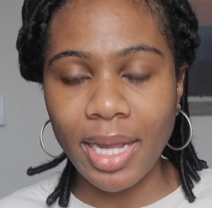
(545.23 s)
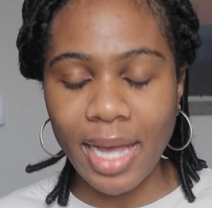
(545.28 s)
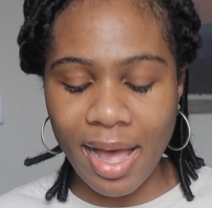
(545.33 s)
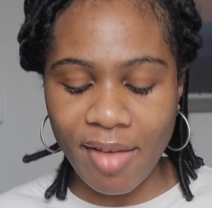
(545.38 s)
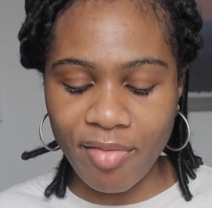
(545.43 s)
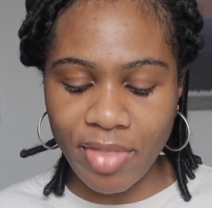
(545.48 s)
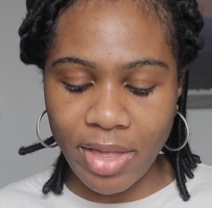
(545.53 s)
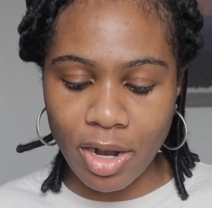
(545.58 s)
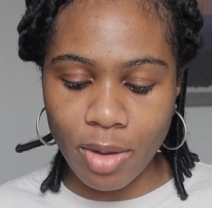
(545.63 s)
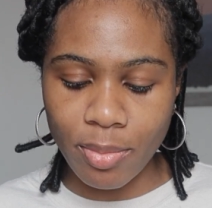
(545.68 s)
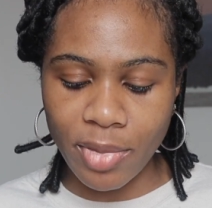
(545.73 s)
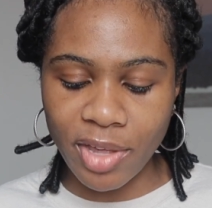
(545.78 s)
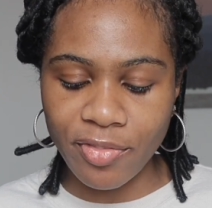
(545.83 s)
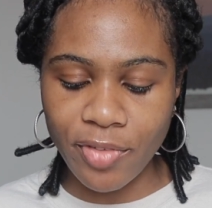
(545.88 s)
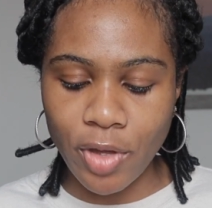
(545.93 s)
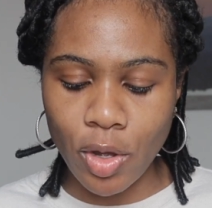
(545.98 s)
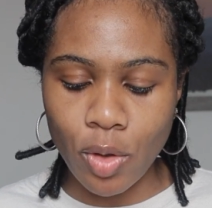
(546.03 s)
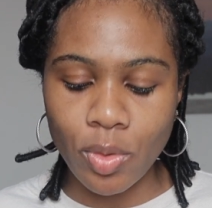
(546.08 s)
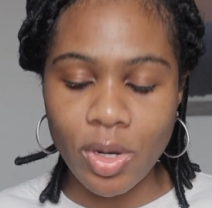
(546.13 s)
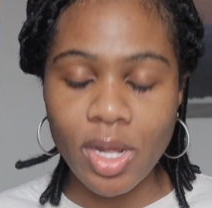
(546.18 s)
I have that on my
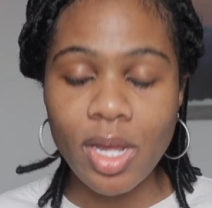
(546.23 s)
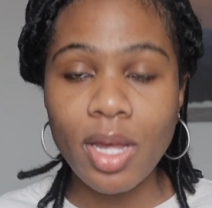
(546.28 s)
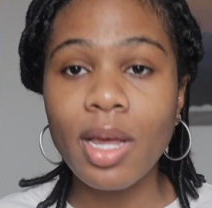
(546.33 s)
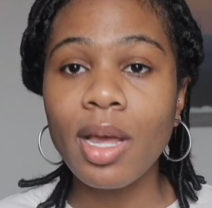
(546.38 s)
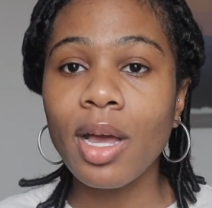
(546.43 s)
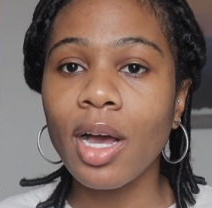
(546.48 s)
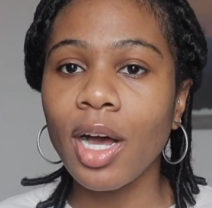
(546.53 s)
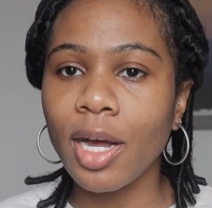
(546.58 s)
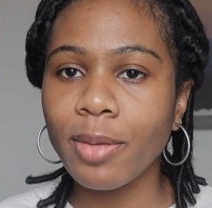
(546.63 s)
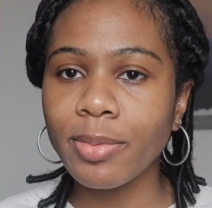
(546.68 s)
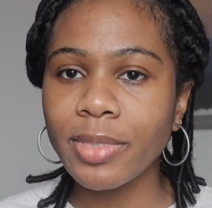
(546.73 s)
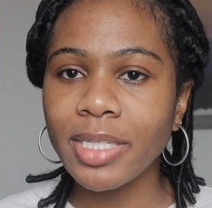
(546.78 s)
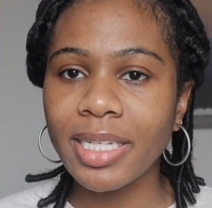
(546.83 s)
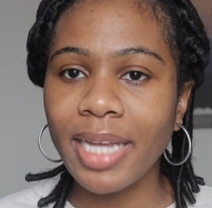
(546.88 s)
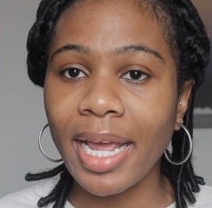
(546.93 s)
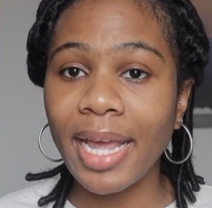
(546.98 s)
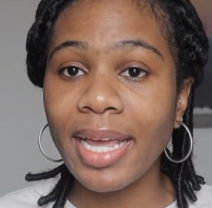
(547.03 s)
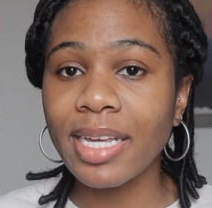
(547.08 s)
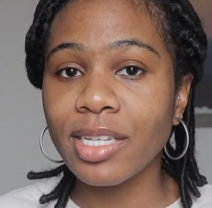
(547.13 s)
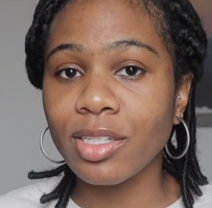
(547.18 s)
phone. Up to
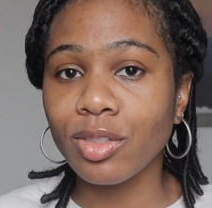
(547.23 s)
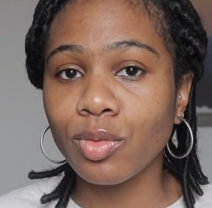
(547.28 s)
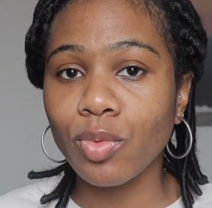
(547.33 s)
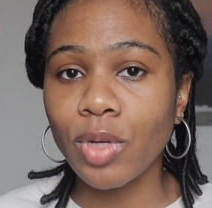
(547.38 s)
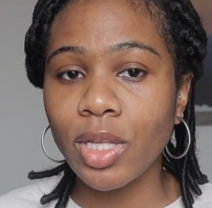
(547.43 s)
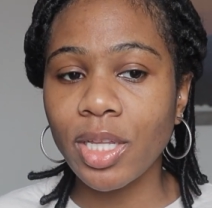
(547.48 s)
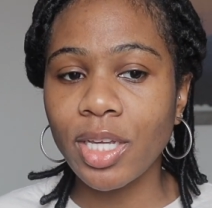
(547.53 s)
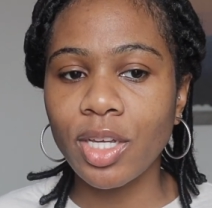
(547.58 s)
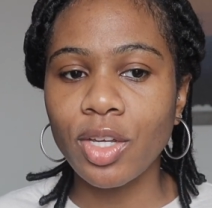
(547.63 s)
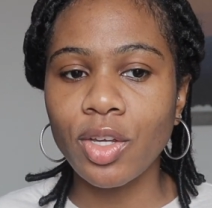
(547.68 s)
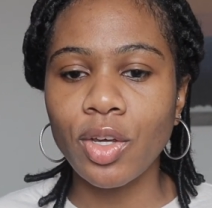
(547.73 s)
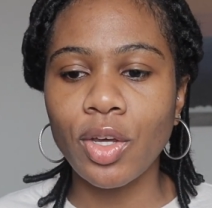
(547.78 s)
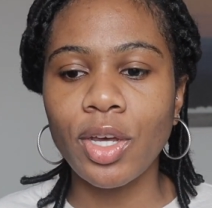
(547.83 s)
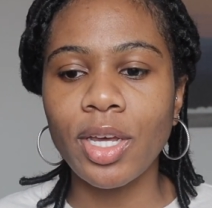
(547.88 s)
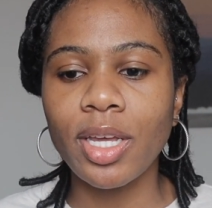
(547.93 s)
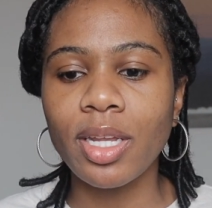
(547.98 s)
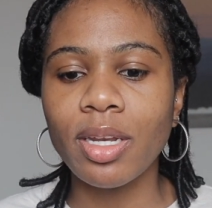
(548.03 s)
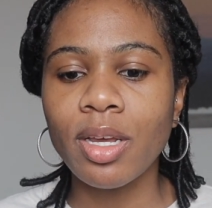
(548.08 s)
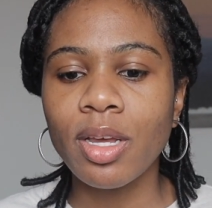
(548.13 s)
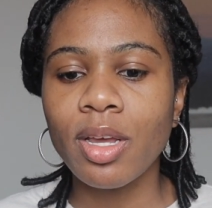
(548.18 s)
Date is really
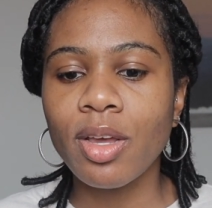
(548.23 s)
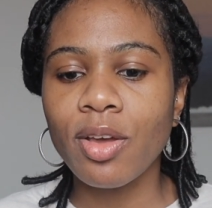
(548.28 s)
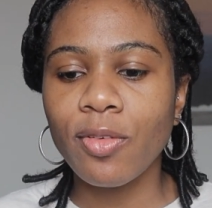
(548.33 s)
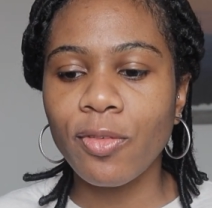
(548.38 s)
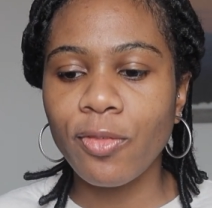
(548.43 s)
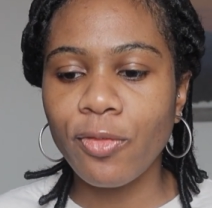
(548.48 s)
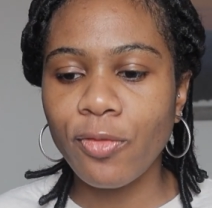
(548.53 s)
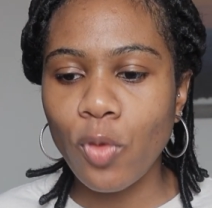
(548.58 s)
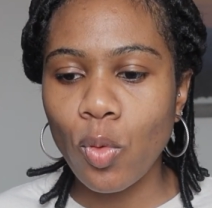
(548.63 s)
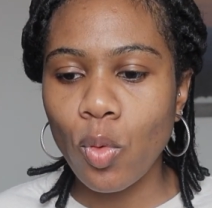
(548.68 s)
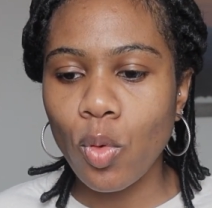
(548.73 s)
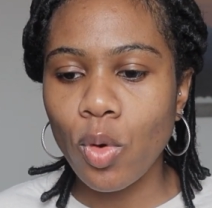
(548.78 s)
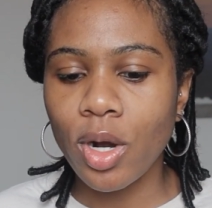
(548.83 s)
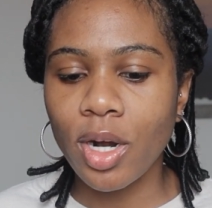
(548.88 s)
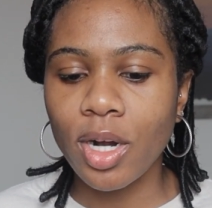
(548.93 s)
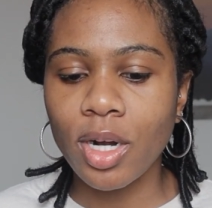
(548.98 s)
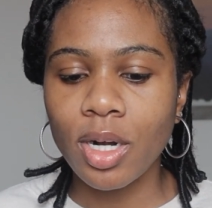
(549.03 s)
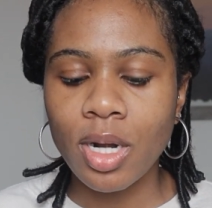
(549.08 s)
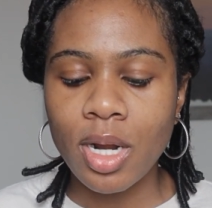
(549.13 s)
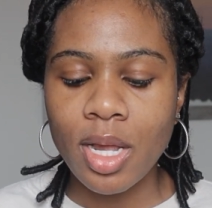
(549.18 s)
good
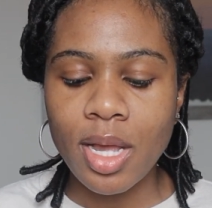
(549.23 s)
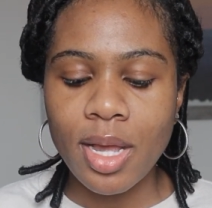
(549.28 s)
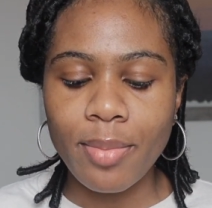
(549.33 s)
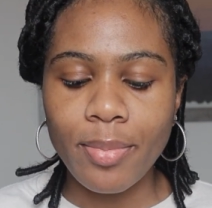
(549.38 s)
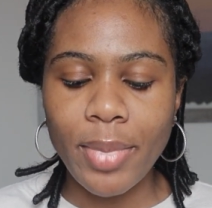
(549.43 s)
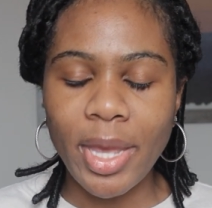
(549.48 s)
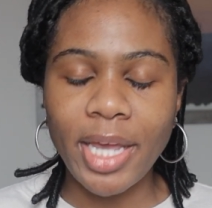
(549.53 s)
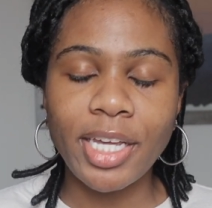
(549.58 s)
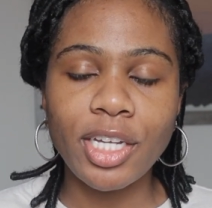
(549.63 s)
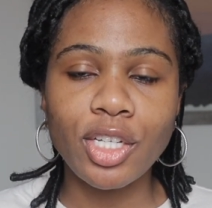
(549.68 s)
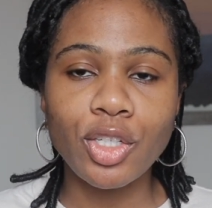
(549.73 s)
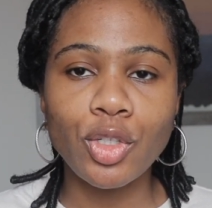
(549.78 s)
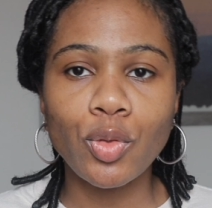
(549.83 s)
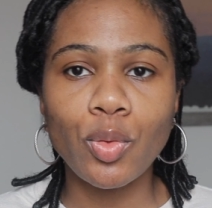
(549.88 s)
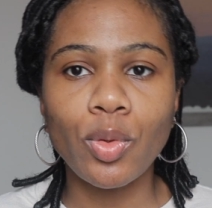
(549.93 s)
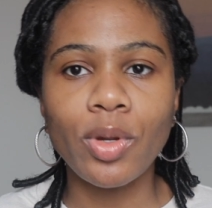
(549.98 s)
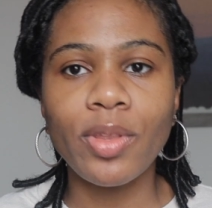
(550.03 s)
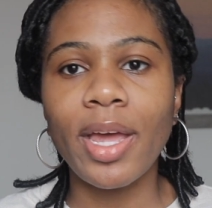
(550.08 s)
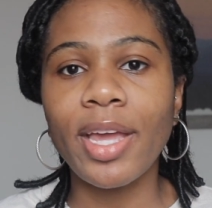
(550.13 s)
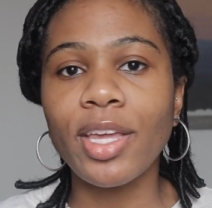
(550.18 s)
for making
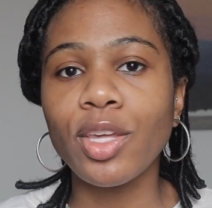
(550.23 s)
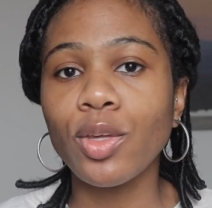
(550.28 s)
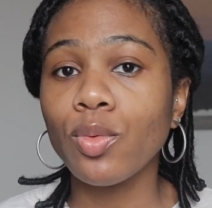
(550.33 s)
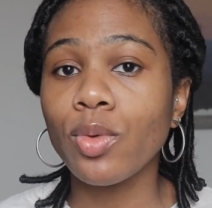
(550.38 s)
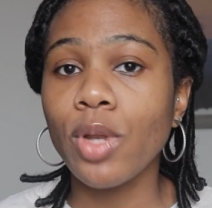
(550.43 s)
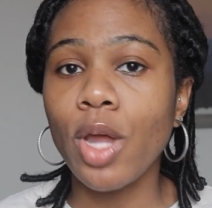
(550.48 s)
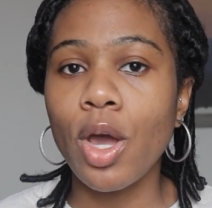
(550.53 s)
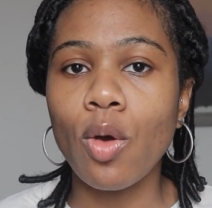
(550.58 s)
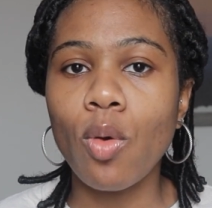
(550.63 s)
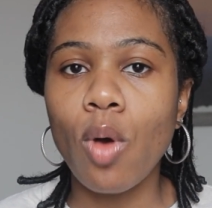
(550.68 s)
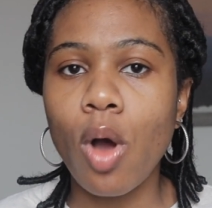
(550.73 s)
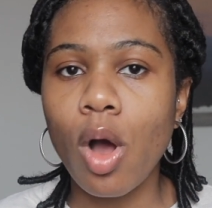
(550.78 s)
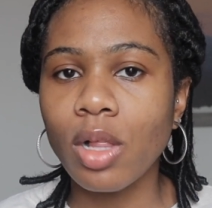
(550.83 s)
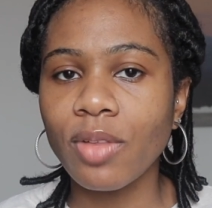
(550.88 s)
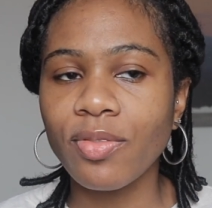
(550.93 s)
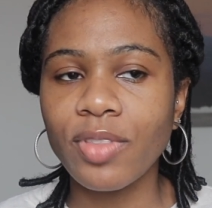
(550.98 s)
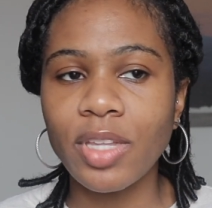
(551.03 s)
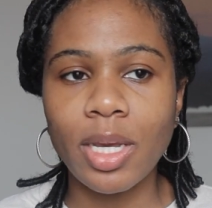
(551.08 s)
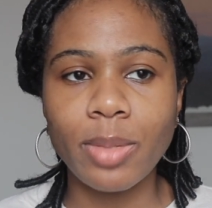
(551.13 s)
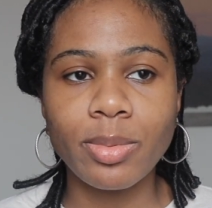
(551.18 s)
sure that you know all
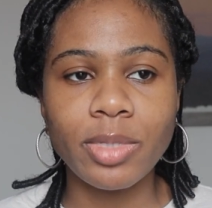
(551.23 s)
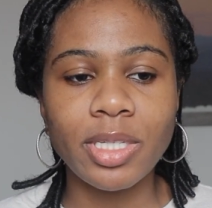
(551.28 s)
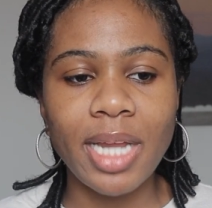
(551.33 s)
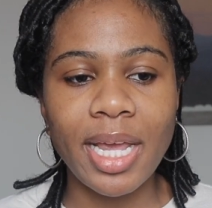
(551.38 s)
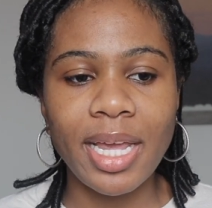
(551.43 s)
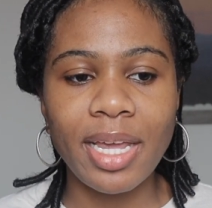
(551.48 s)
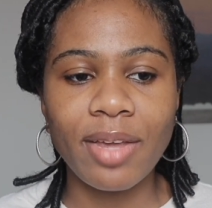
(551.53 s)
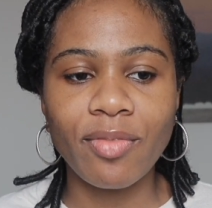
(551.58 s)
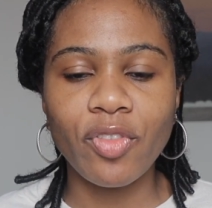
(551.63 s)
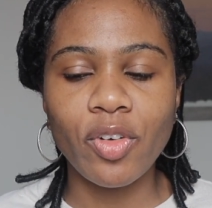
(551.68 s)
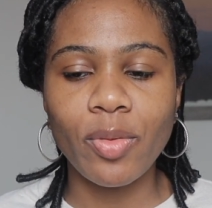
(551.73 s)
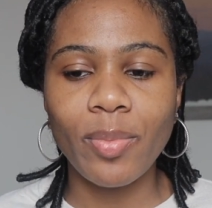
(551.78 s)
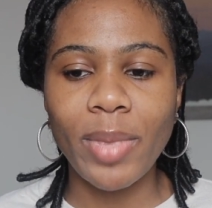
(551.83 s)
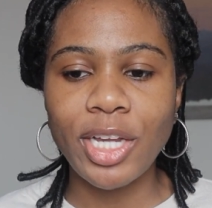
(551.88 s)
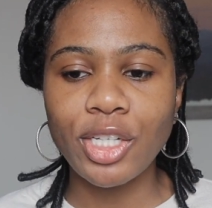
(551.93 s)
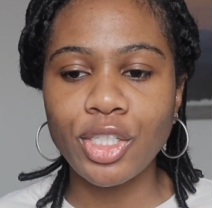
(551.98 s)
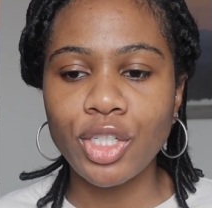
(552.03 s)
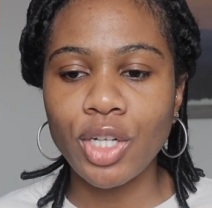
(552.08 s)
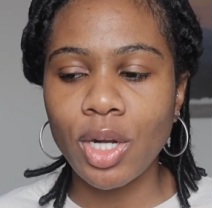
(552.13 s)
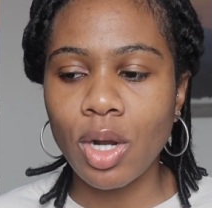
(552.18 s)
of the up-to-date
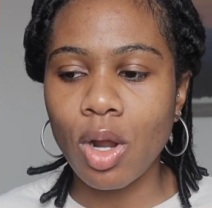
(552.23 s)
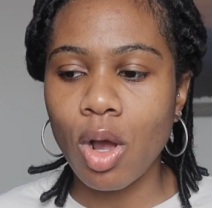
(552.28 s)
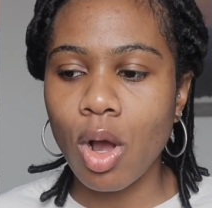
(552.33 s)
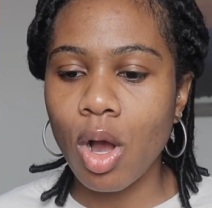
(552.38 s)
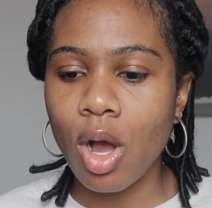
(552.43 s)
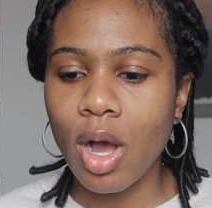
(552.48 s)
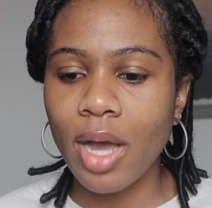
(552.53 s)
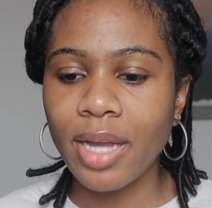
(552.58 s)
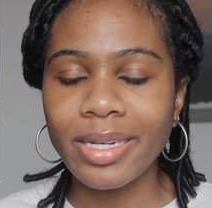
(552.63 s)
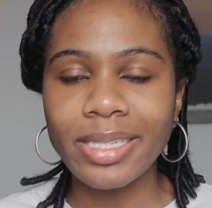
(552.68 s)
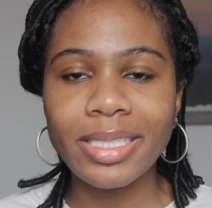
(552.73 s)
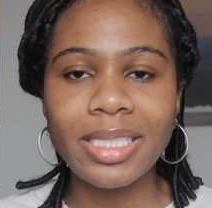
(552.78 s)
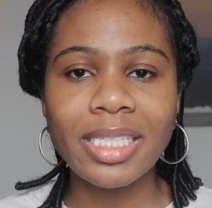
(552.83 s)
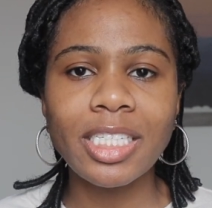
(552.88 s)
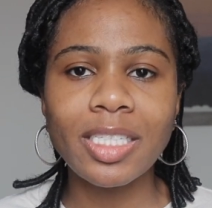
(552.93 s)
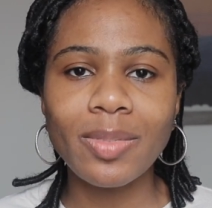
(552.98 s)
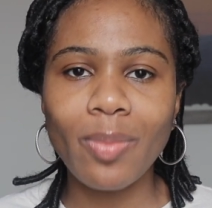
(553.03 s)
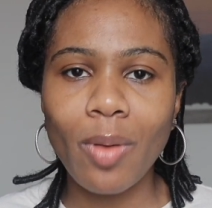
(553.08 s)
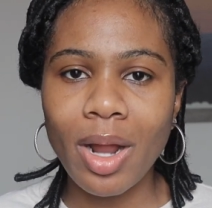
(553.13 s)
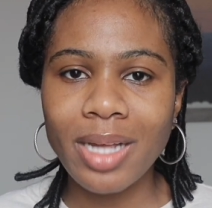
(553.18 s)
information on
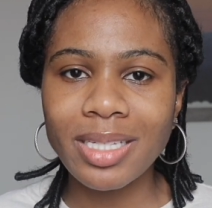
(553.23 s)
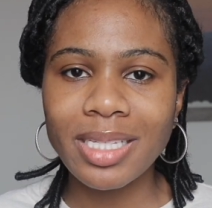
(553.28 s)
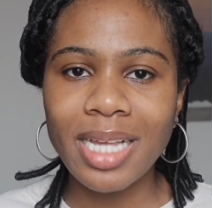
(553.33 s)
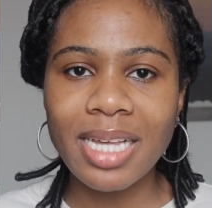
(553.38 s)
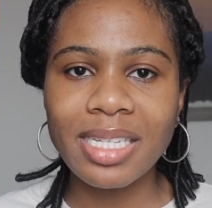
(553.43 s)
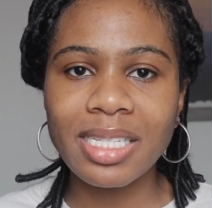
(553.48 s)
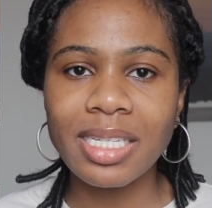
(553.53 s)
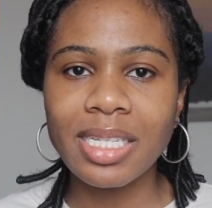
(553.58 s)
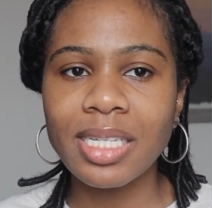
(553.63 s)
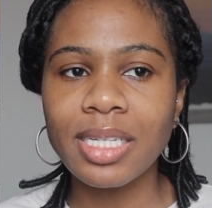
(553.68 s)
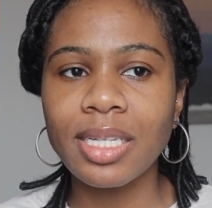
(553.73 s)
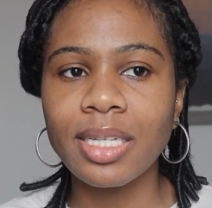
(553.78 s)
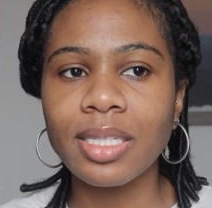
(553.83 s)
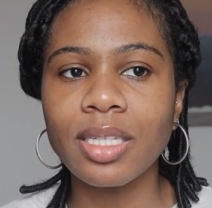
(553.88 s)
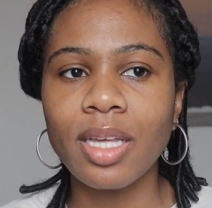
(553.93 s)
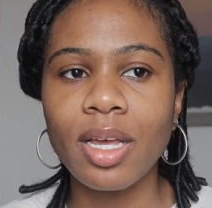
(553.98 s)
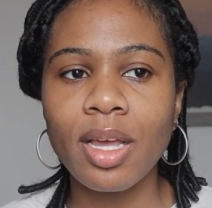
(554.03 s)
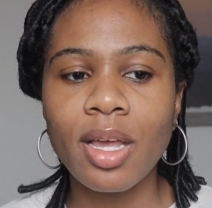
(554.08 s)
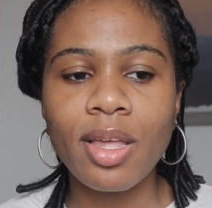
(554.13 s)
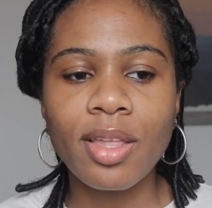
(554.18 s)
disease processes,